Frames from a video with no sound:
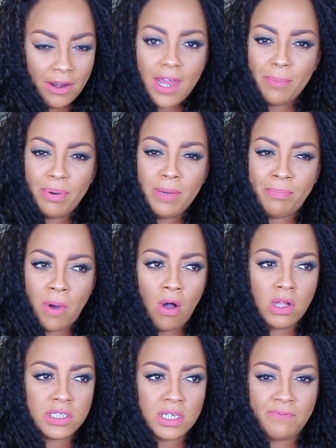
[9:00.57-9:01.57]
I know how to put
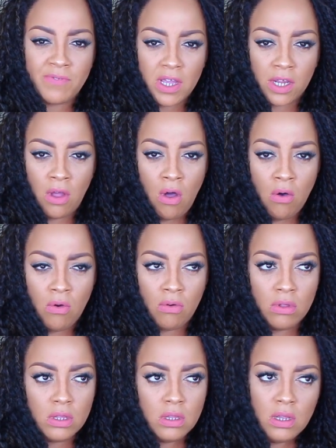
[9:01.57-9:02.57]
balls in a fucking hole.